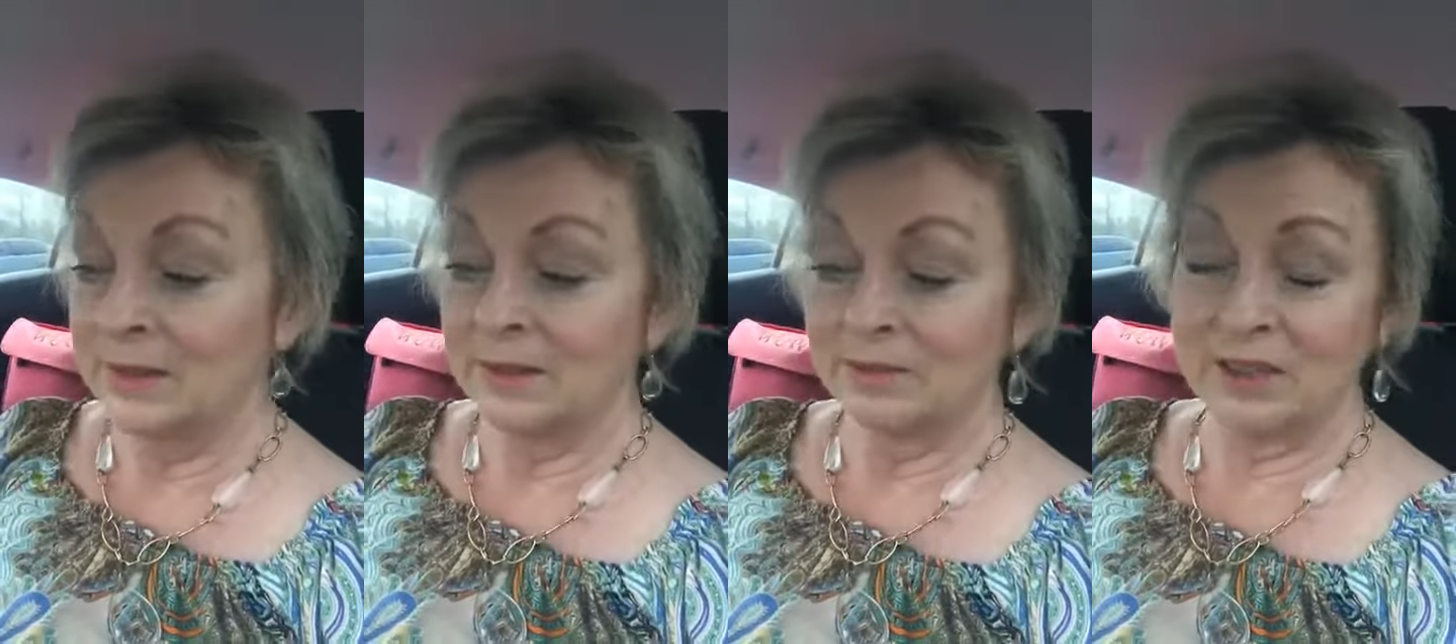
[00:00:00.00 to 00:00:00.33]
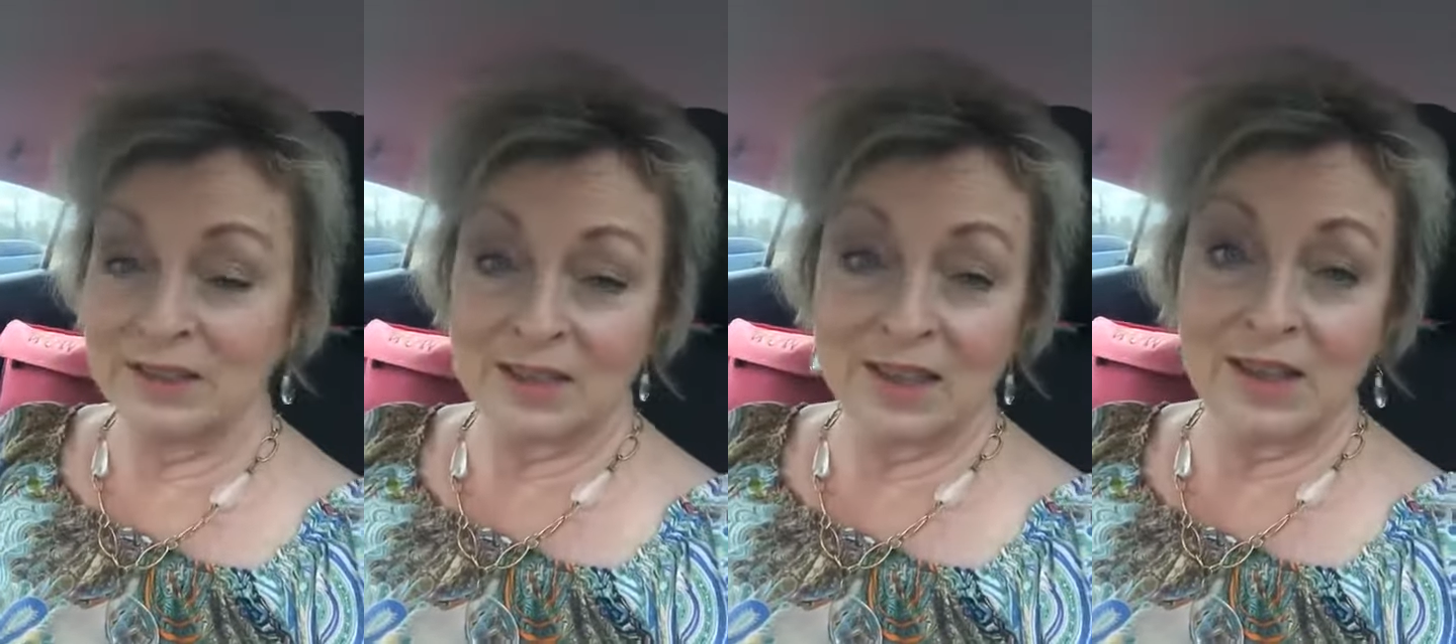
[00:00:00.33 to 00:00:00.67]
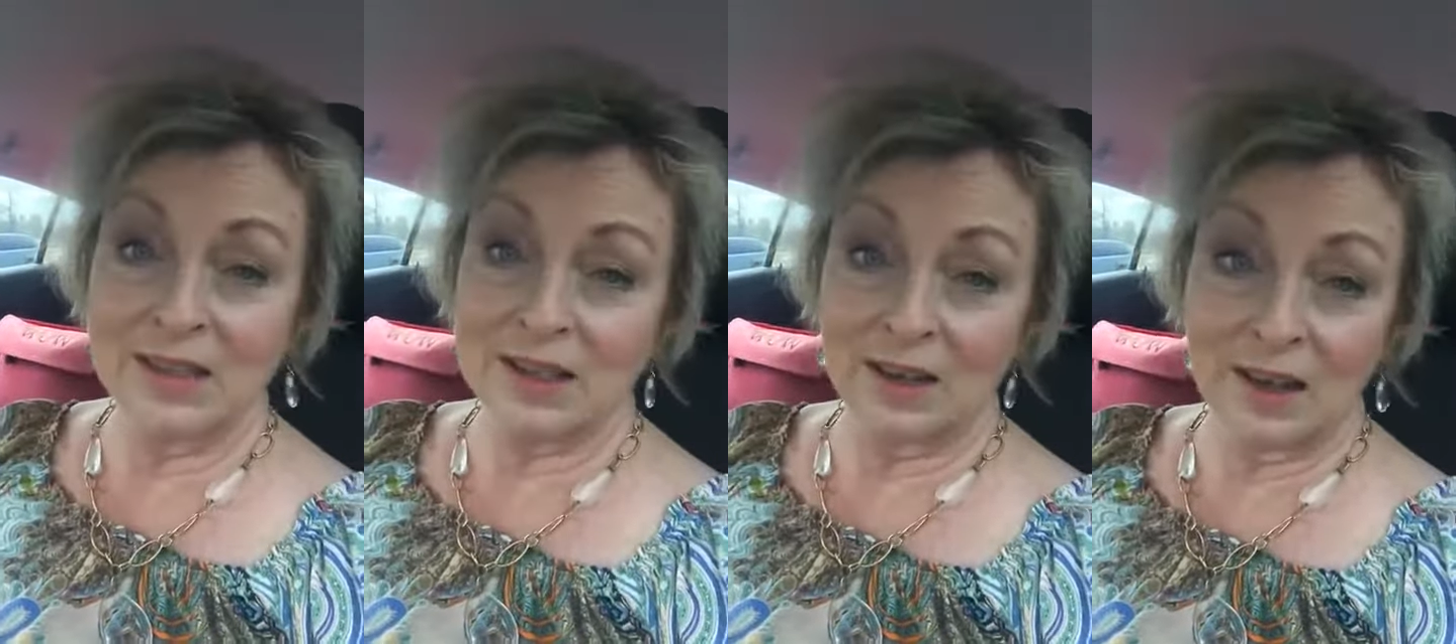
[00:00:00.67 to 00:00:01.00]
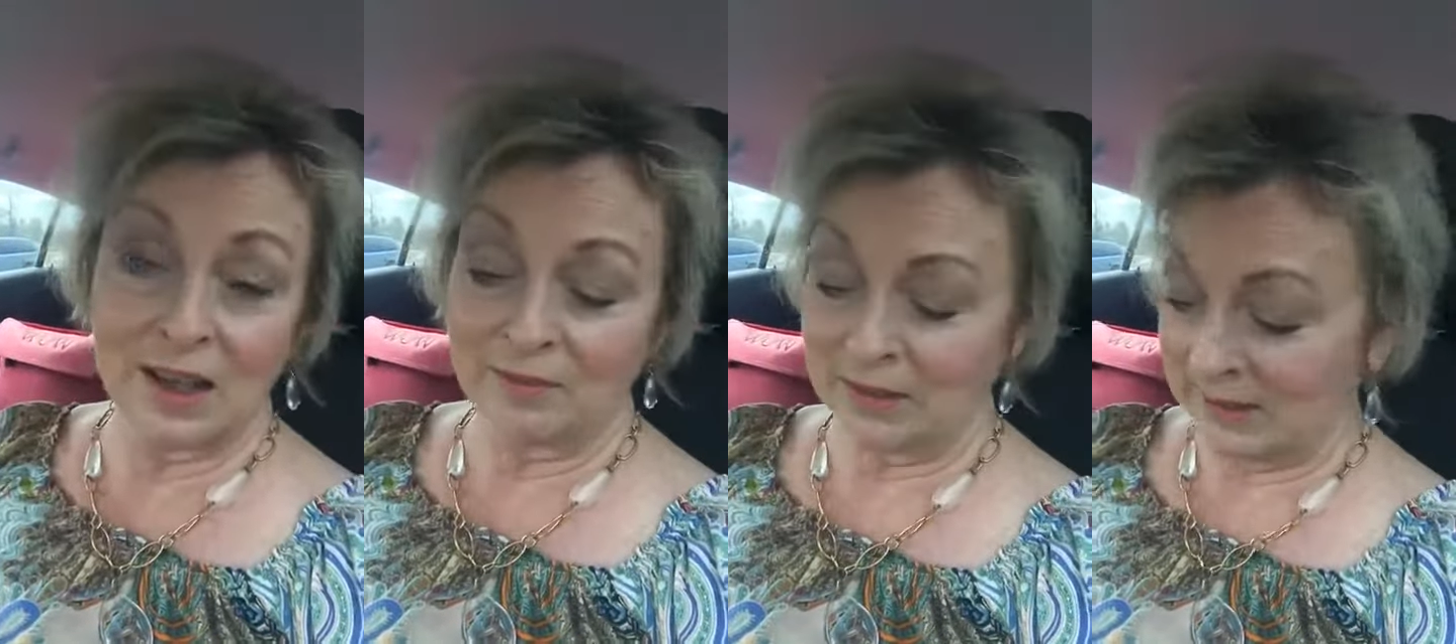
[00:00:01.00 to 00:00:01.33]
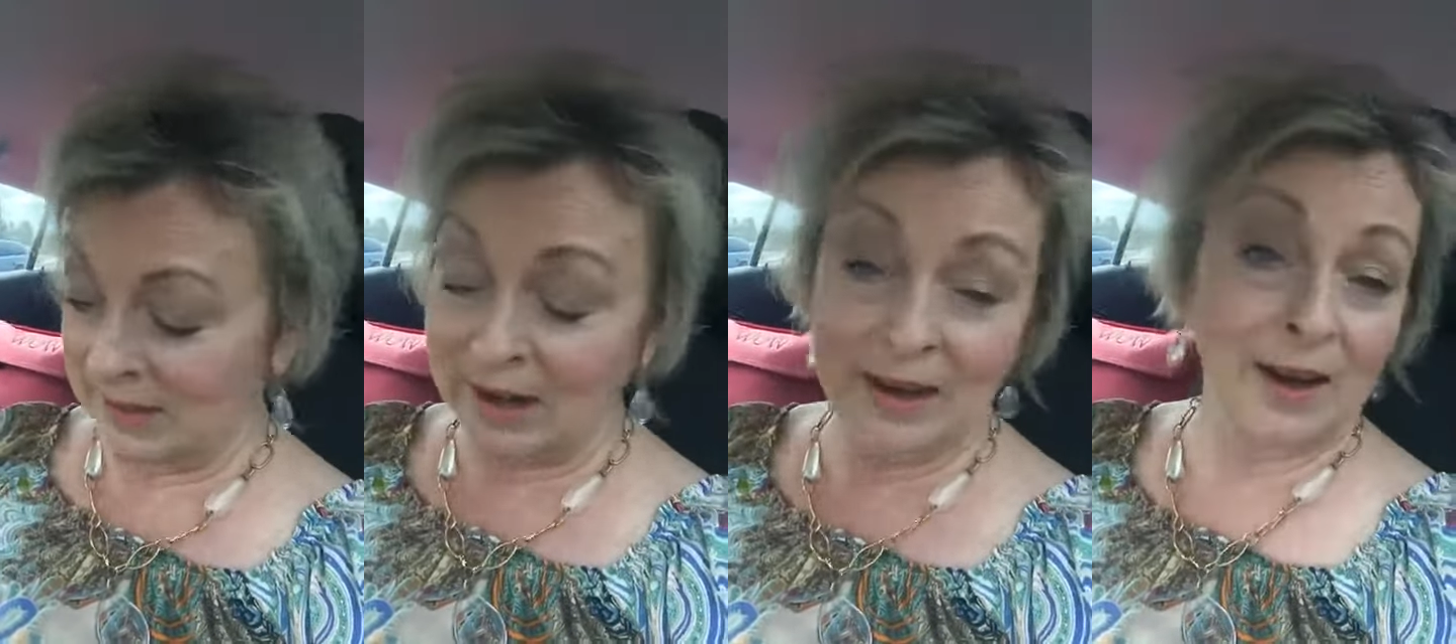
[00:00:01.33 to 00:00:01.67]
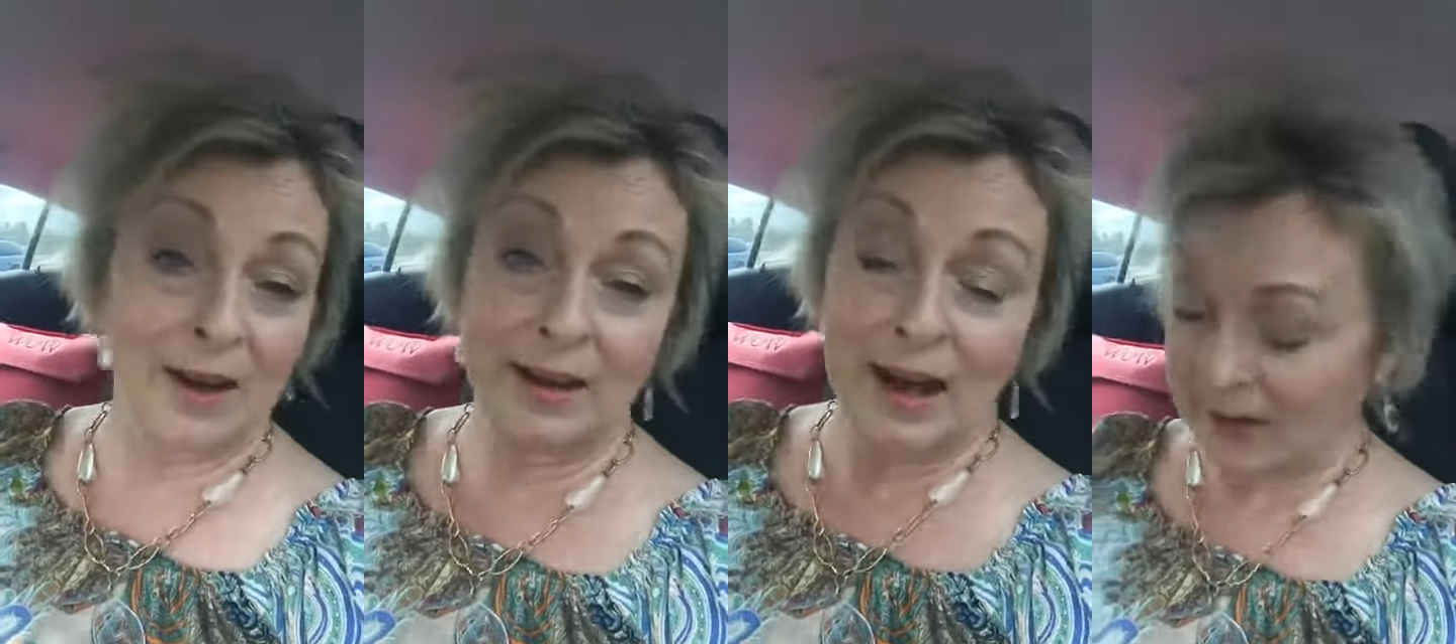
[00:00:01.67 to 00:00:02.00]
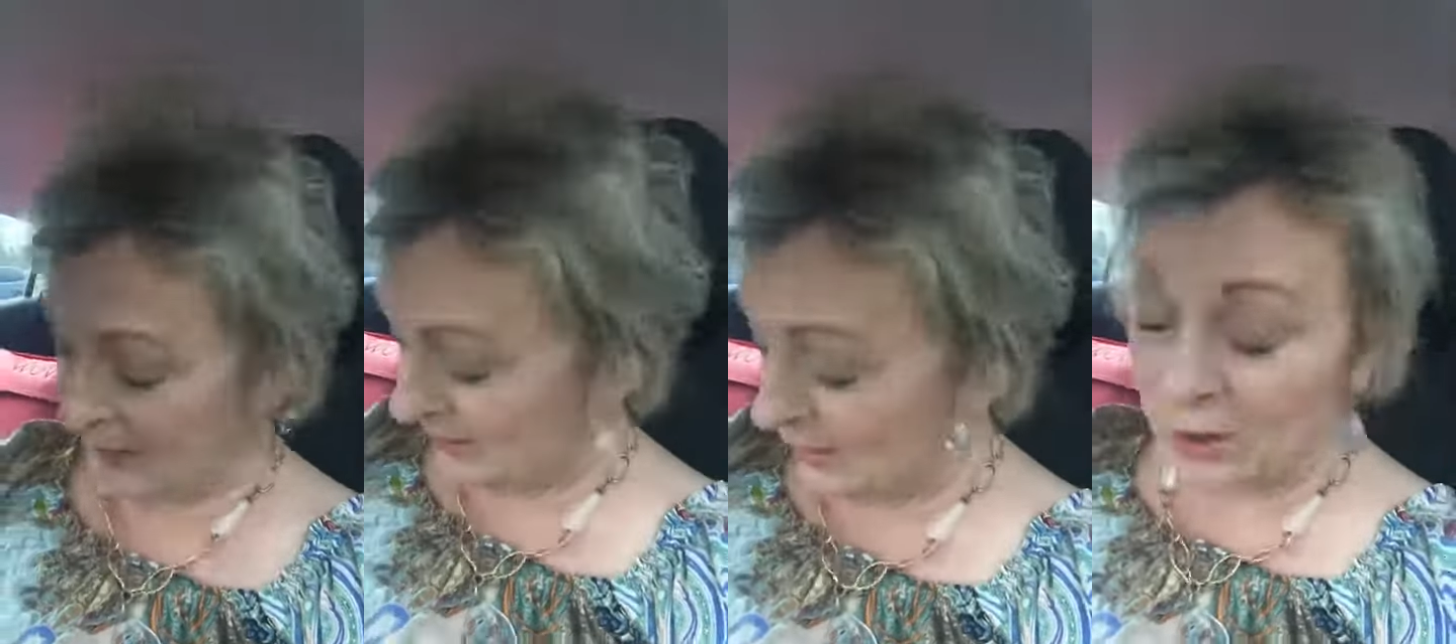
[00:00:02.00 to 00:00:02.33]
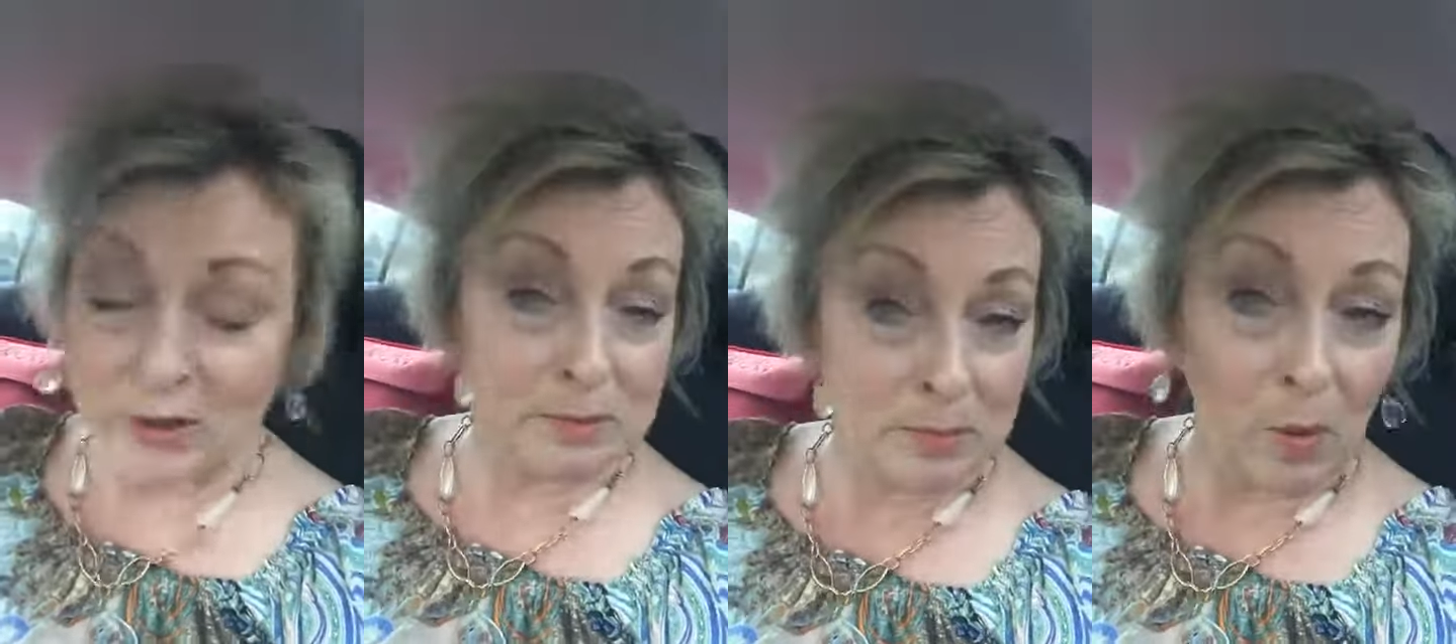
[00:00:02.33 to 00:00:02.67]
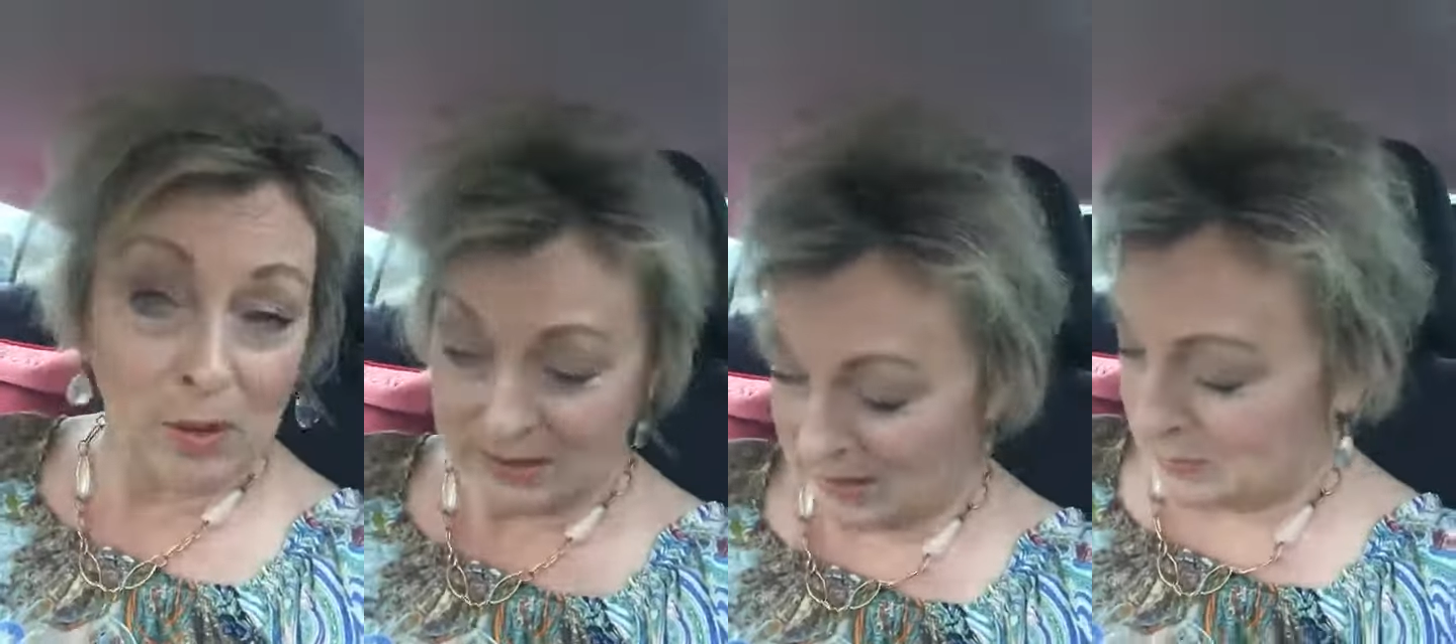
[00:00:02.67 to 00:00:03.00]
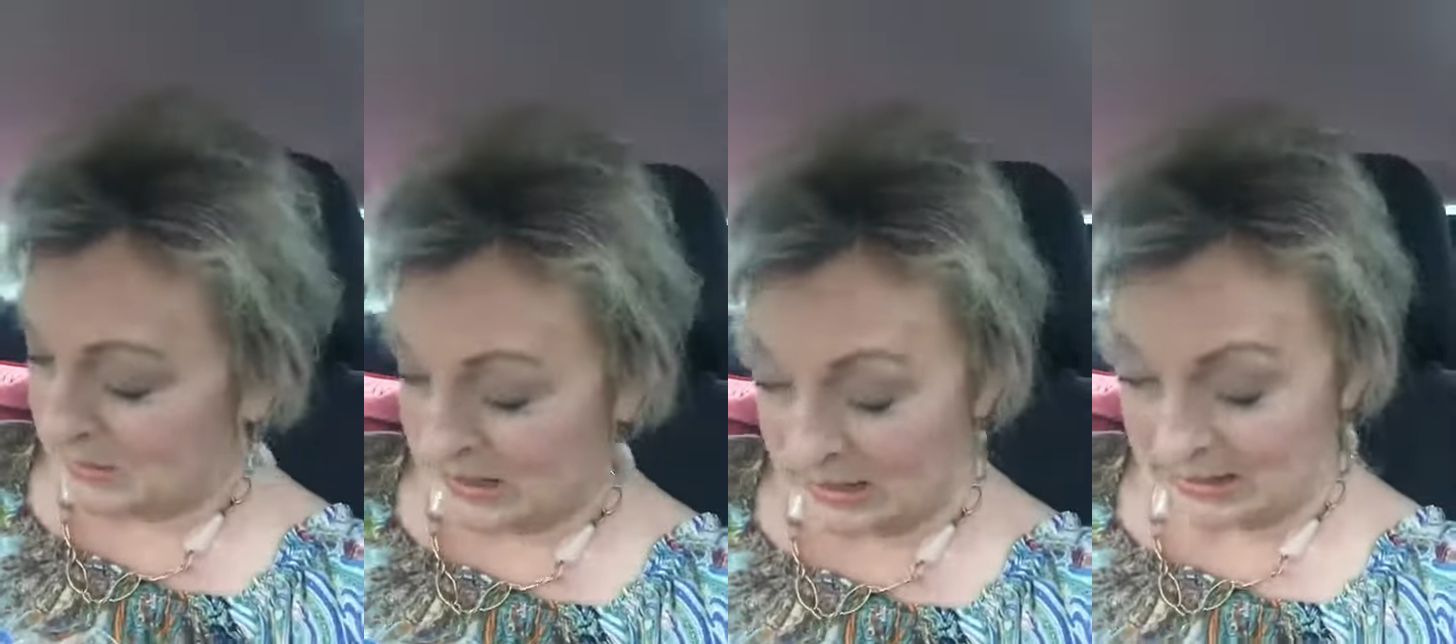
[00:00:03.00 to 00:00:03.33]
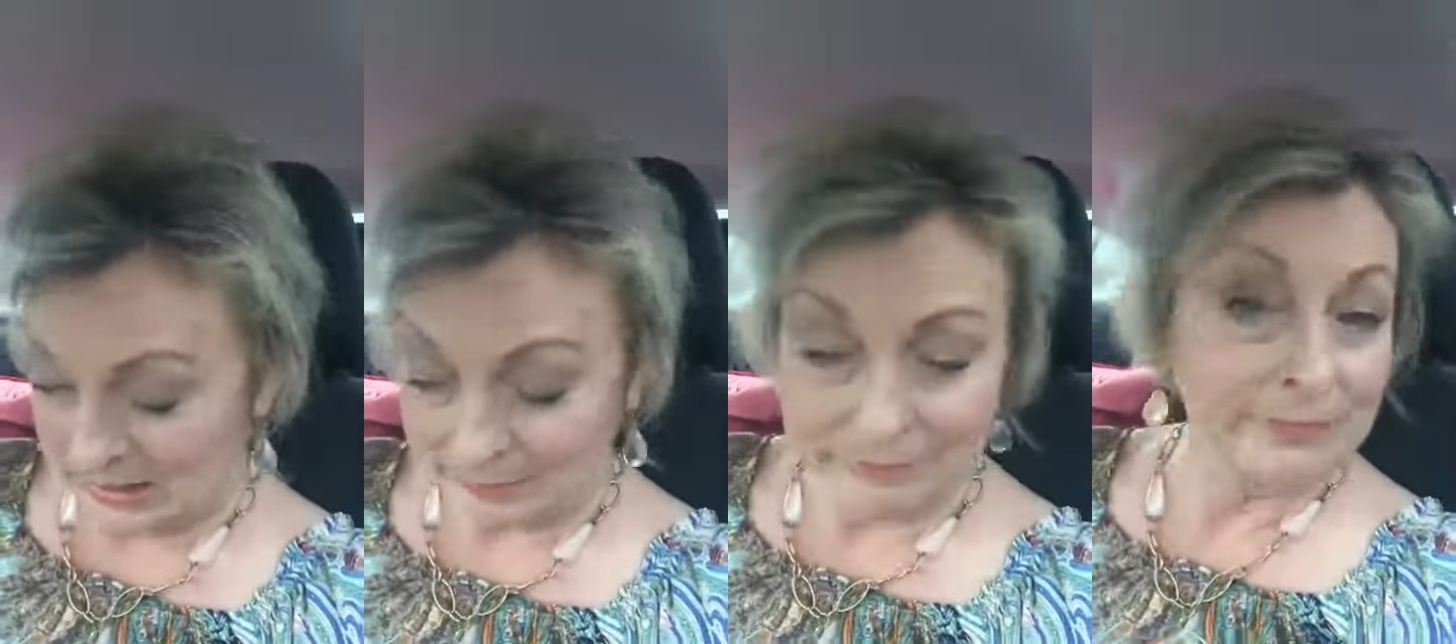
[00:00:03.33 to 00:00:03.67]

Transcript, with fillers: Fifth thing, is it lovely? Now, now, girls and boys, let me tell you,